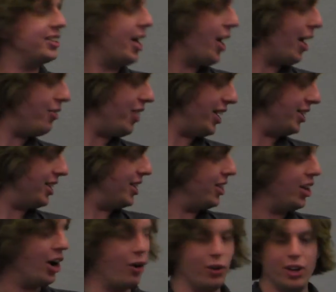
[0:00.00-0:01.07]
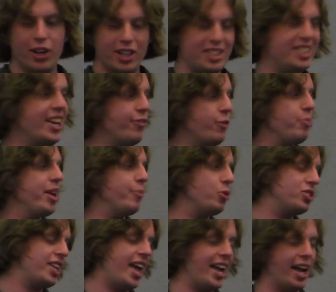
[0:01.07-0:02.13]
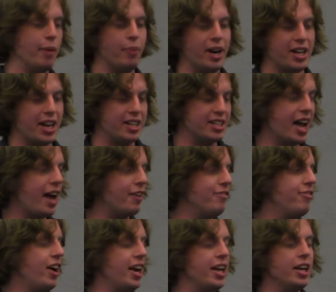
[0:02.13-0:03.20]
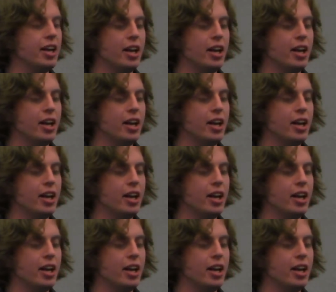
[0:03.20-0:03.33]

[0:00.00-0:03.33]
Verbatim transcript: I, I, think that, you know, there's different people saying it, but it's kind of funny.